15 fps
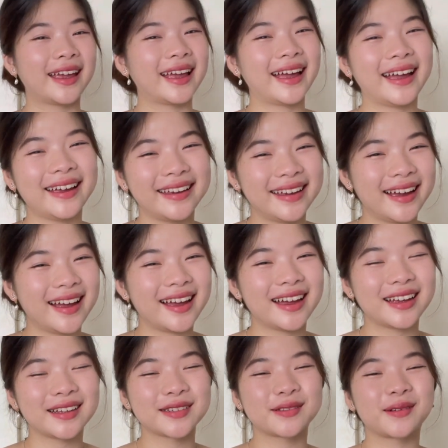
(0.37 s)
Hi
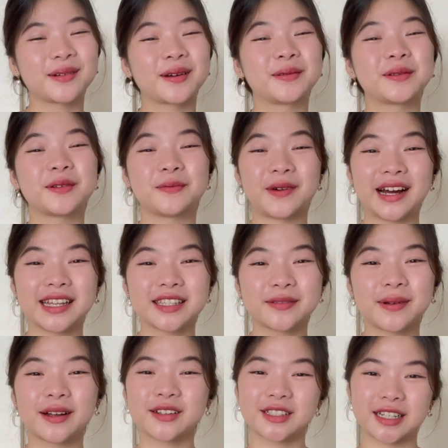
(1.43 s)
guys, welcome to
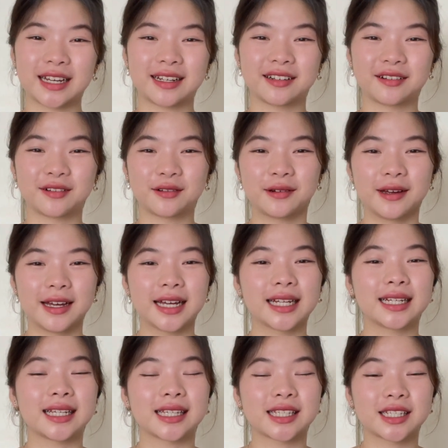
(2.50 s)
Bansma channel.
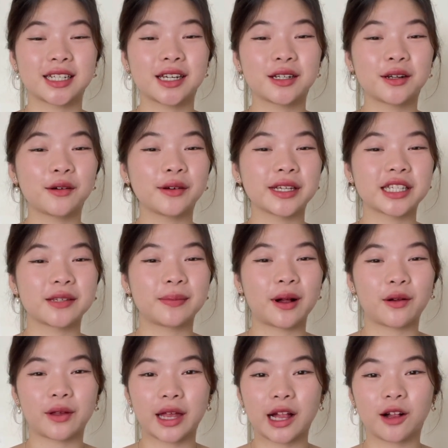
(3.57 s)
This channel is
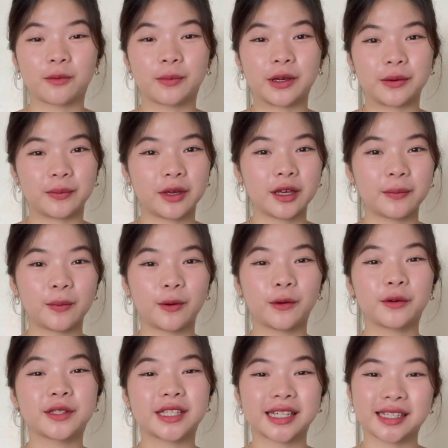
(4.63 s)
about helping
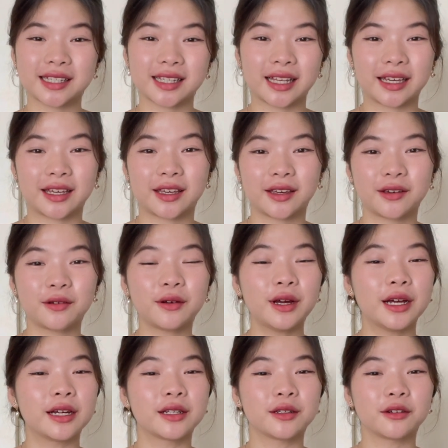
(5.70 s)
people just like you
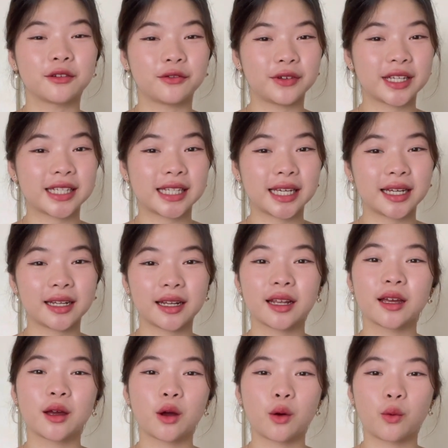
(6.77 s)
to visit,
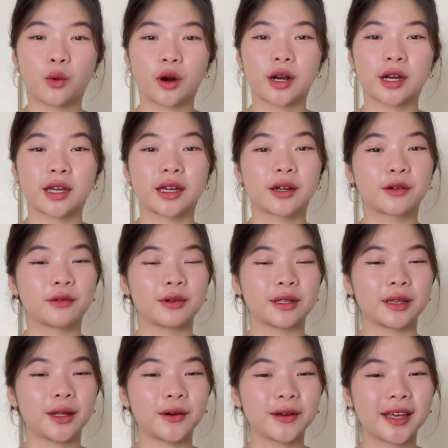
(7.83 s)
work,
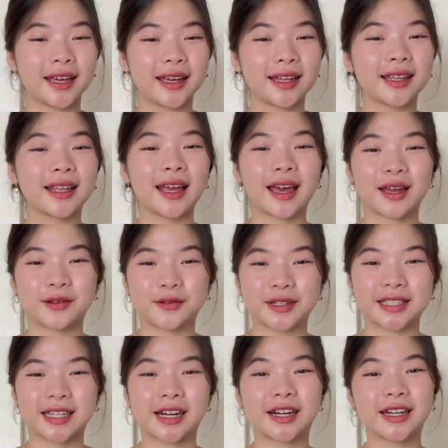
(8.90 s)
relocate, and
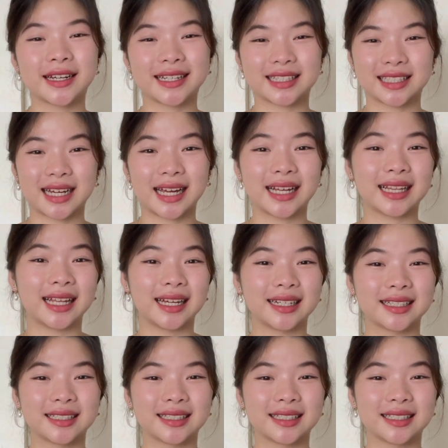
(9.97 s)
retire in Thailand.